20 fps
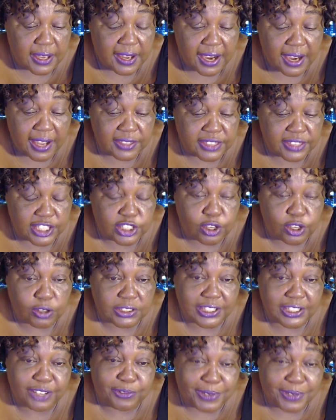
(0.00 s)
and the
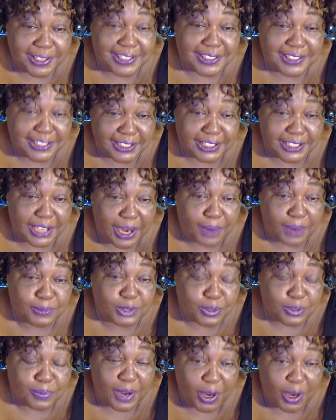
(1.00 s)
doctor really did come
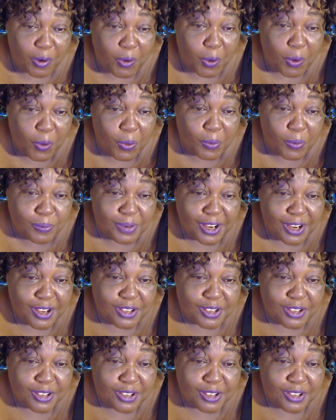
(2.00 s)
to my home